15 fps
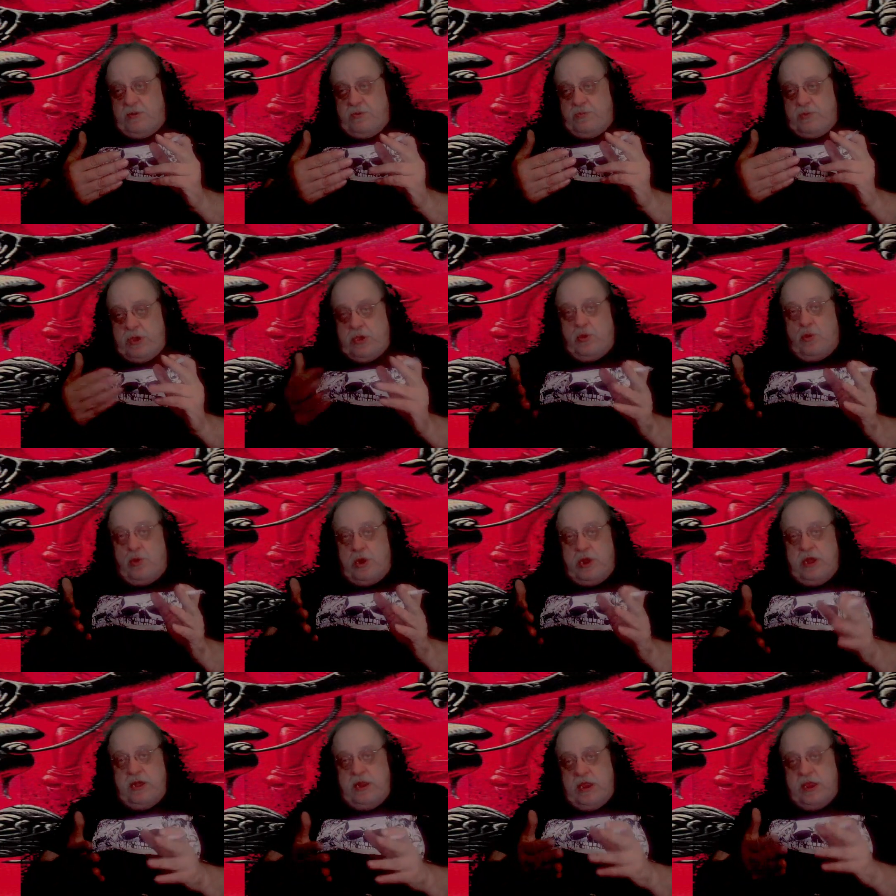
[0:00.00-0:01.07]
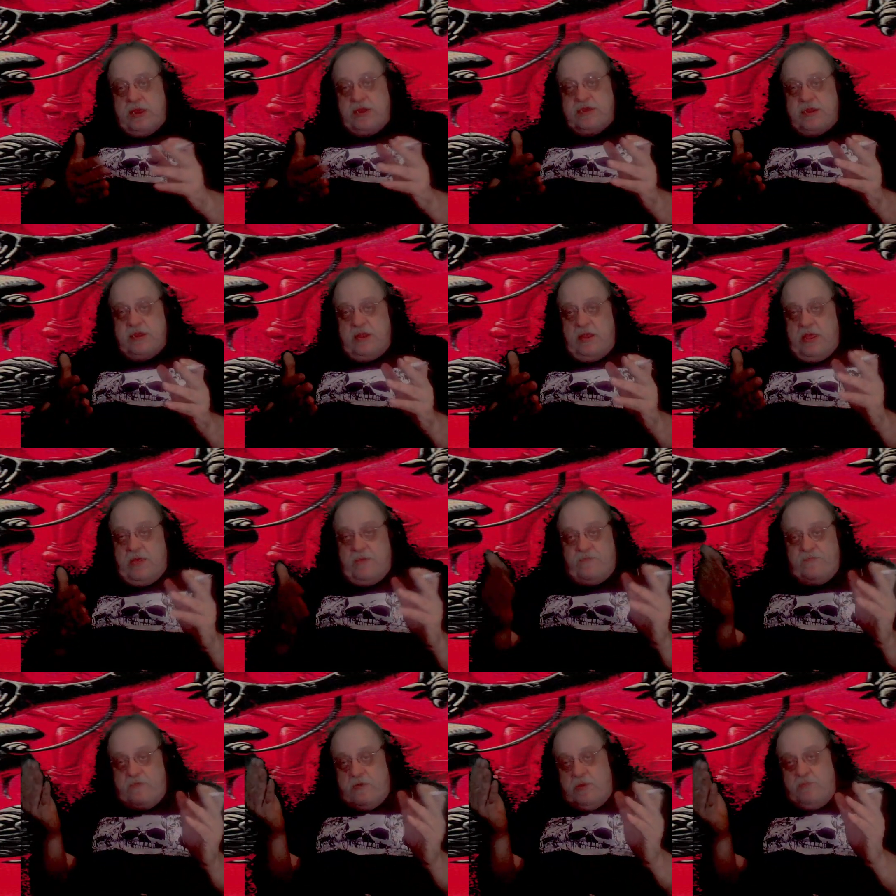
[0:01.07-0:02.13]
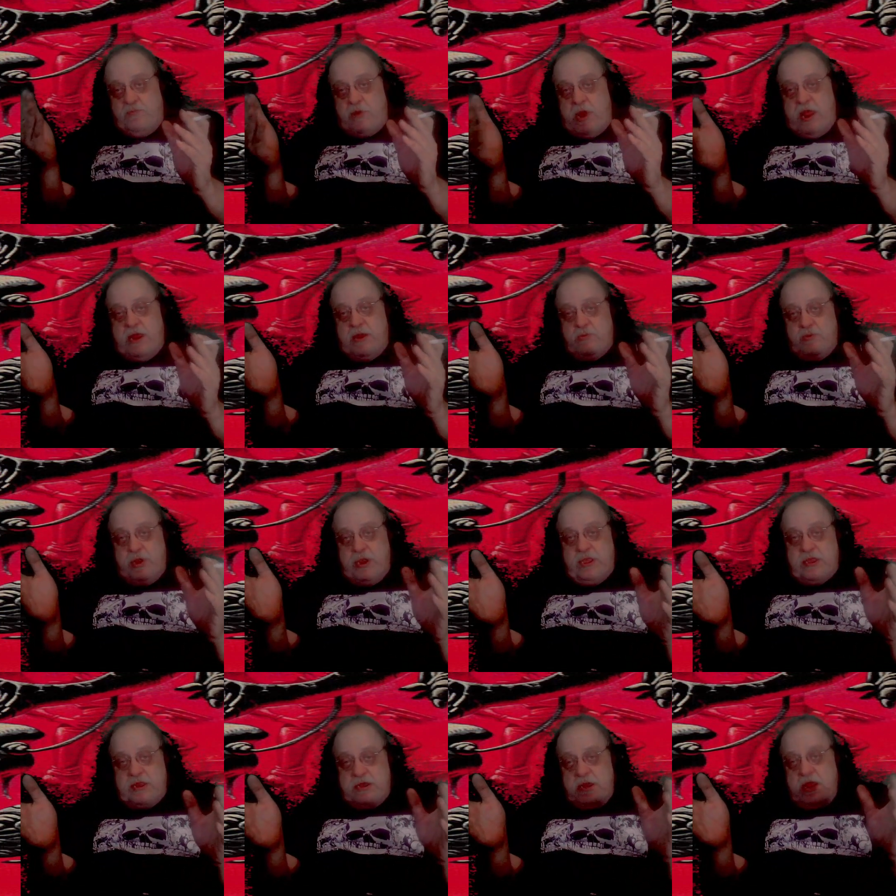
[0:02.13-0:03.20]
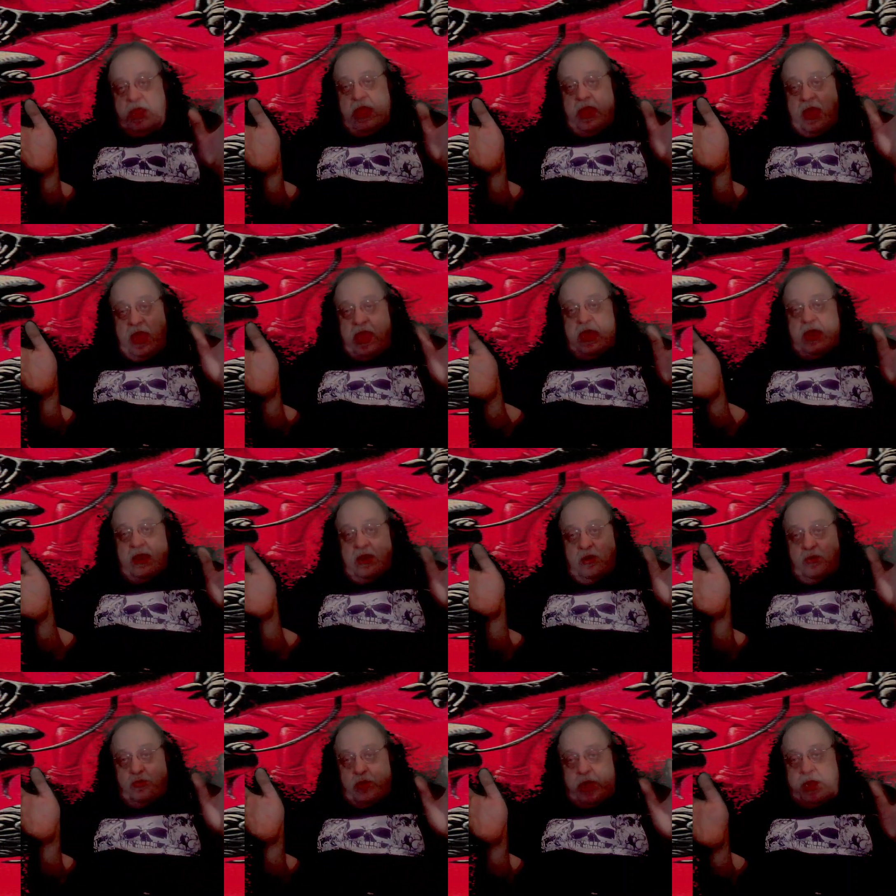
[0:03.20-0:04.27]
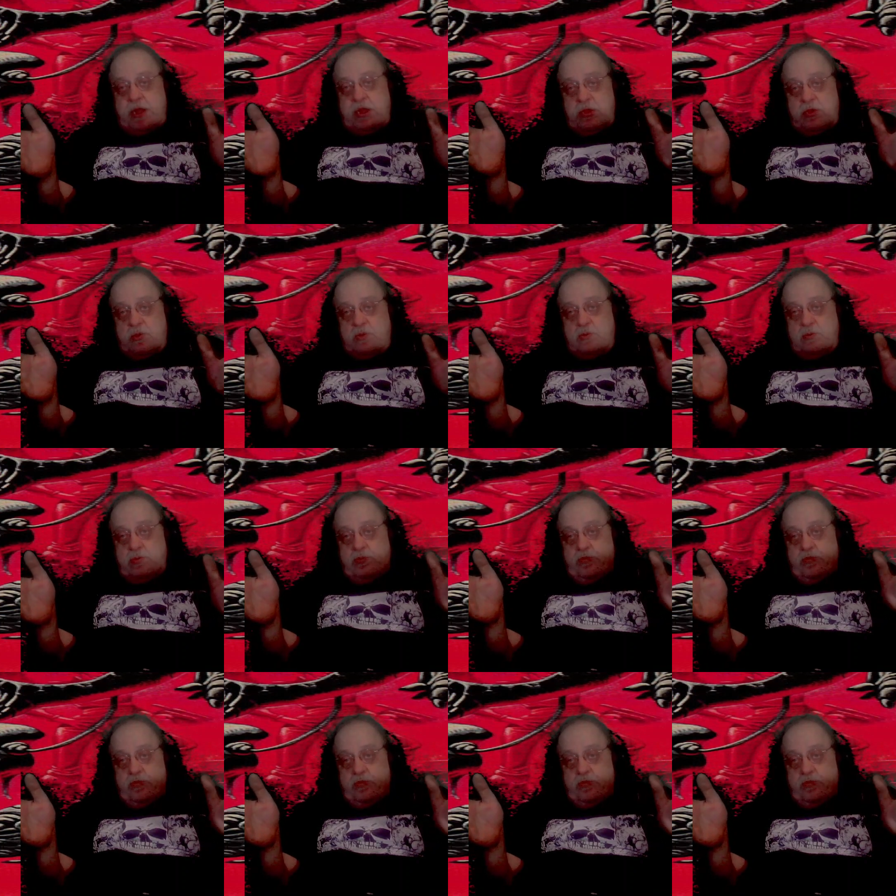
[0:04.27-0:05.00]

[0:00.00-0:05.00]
recording is from Brian Regan at a radio